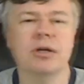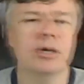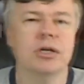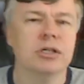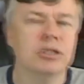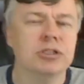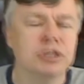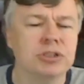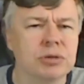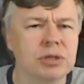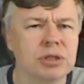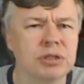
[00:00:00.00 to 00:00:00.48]

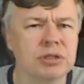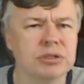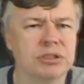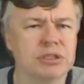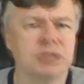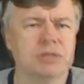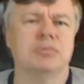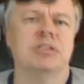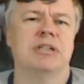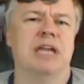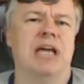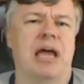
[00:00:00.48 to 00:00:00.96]
So here's
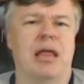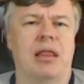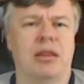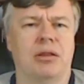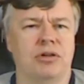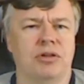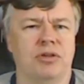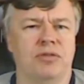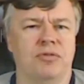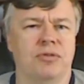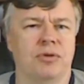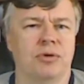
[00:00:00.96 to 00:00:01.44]
the
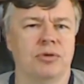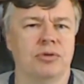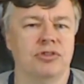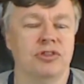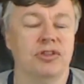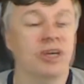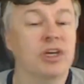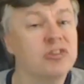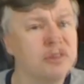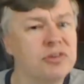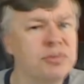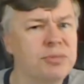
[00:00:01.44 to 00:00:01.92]
reality, folks.
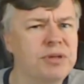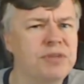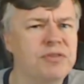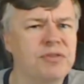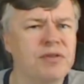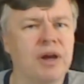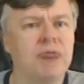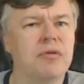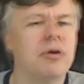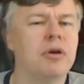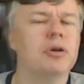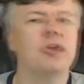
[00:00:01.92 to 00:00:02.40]
The S&P
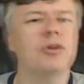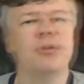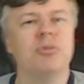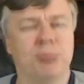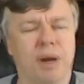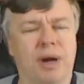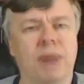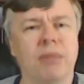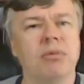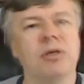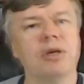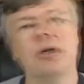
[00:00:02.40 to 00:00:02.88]
500 is
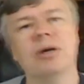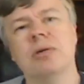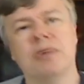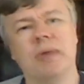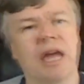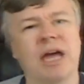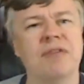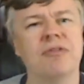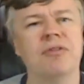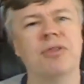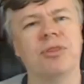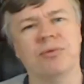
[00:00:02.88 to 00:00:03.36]
probably going
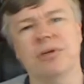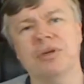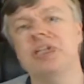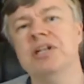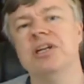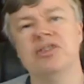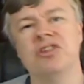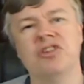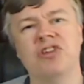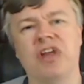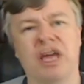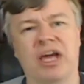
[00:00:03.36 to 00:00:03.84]
to have a
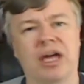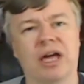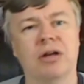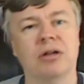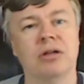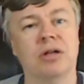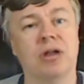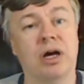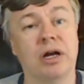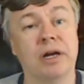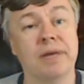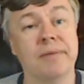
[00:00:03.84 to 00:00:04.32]
3-digit
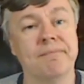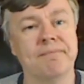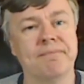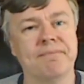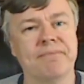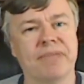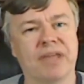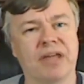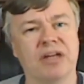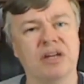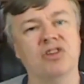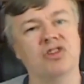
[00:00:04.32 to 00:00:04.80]
handle on it.
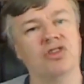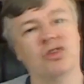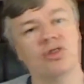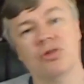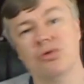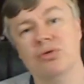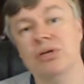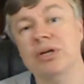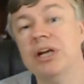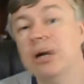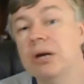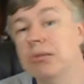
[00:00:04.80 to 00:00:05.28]
That is
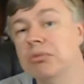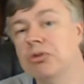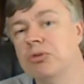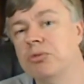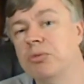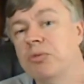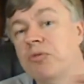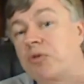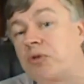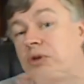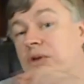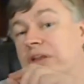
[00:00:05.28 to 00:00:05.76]
3 numbers
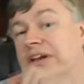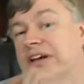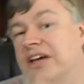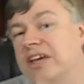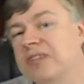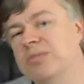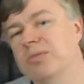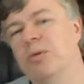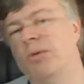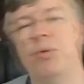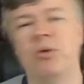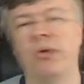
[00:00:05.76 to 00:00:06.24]
before the
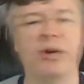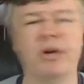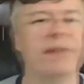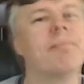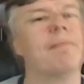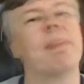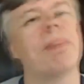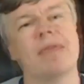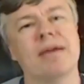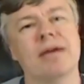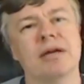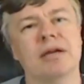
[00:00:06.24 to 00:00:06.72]
decimal point
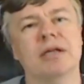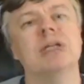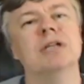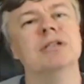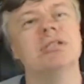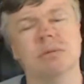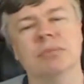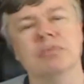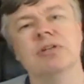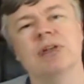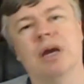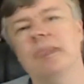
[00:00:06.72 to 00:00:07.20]

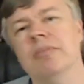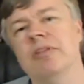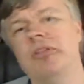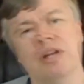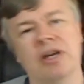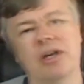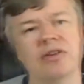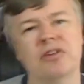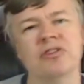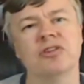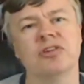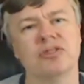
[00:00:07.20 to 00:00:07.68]
sometime in the
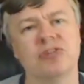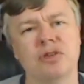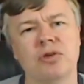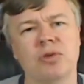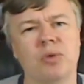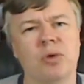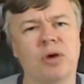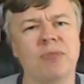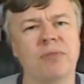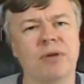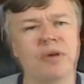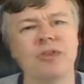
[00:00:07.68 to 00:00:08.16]
next 6 to
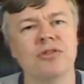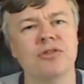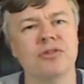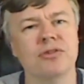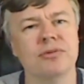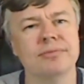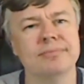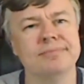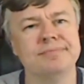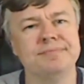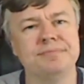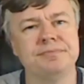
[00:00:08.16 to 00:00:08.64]
12 months.
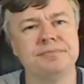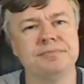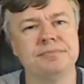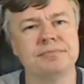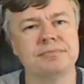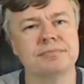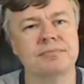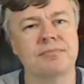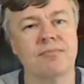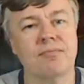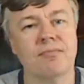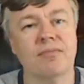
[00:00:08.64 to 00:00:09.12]

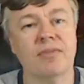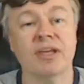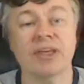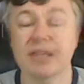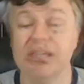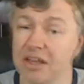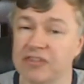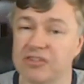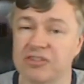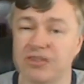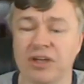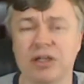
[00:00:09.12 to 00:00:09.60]

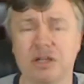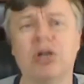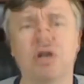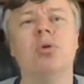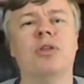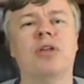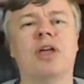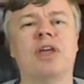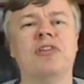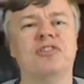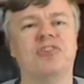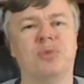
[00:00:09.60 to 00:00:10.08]
Yes, I know
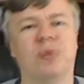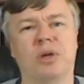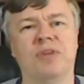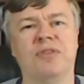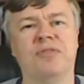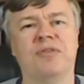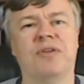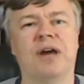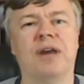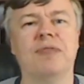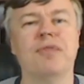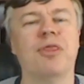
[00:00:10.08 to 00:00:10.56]
that's
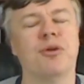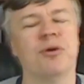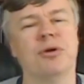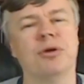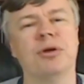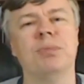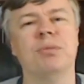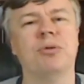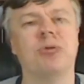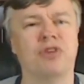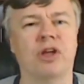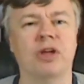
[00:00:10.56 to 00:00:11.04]
25 to
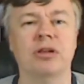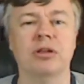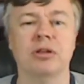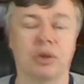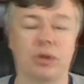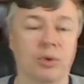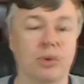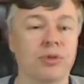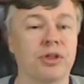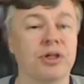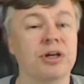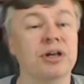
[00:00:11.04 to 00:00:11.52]
30%
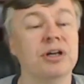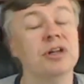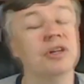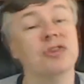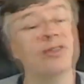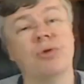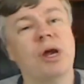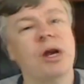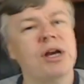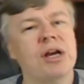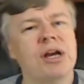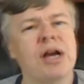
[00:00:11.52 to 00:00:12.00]
lower than it
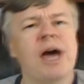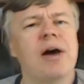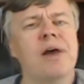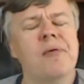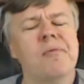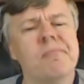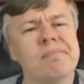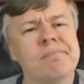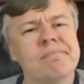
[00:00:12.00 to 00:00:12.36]
is right now.